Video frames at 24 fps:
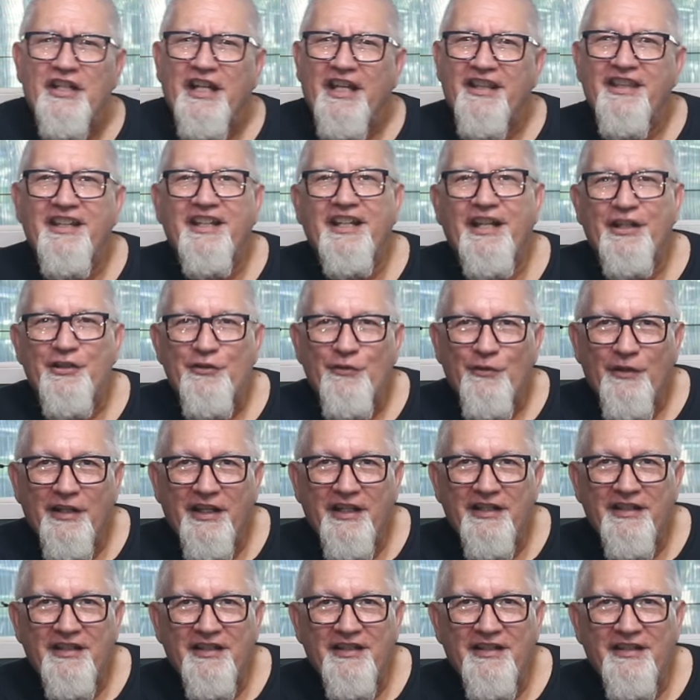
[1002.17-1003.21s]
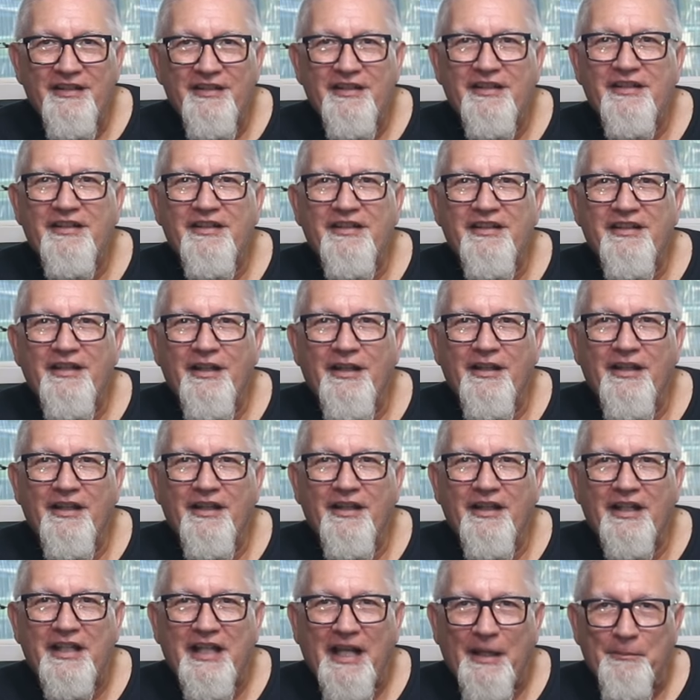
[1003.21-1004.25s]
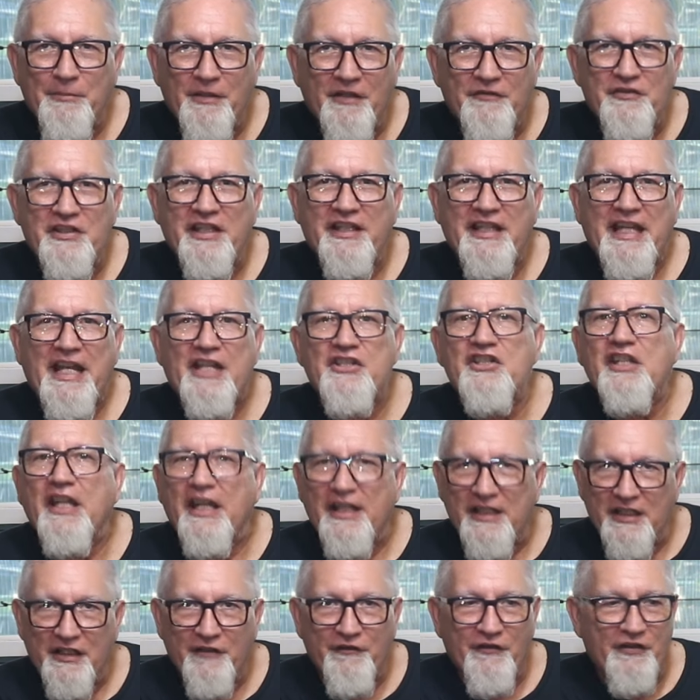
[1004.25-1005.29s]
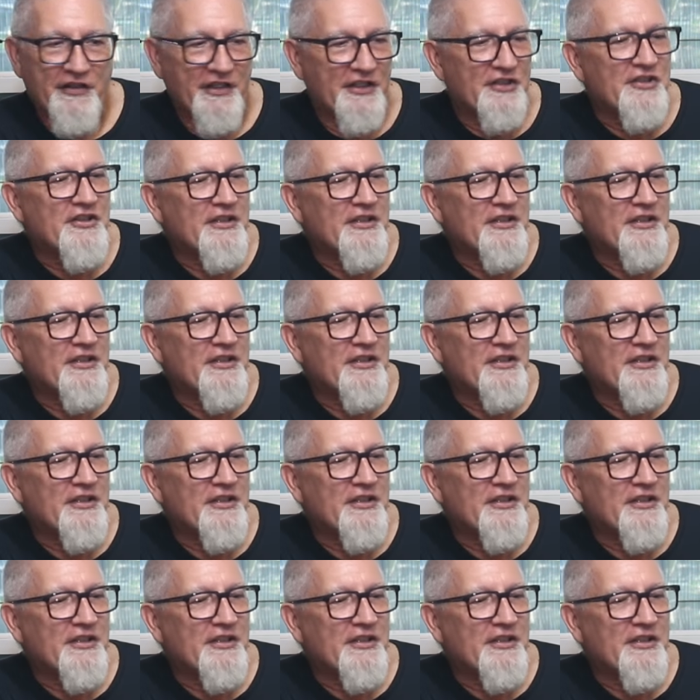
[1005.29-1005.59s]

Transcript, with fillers: I think I traded a copy of Cascadia for this.